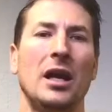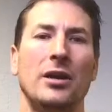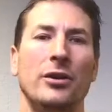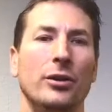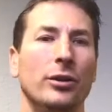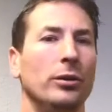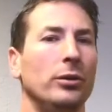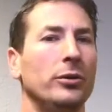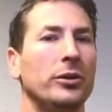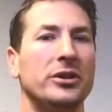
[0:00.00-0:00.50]

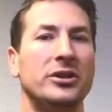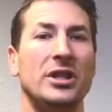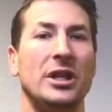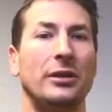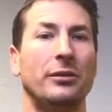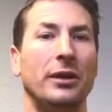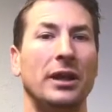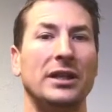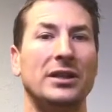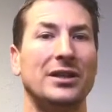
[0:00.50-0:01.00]

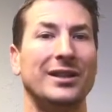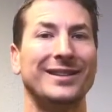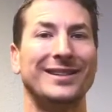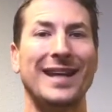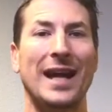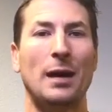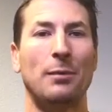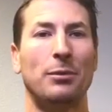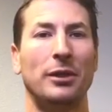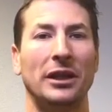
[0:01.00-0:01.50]
Neurodegeneration is
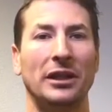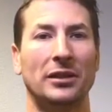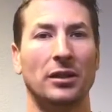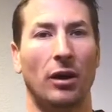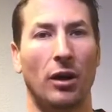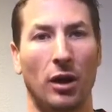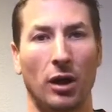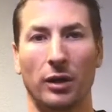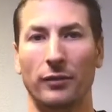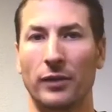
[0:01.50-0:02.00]
happening to
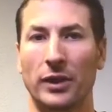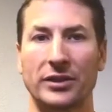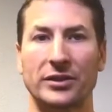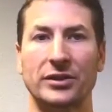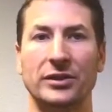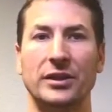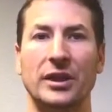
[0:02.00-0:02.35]
all of us.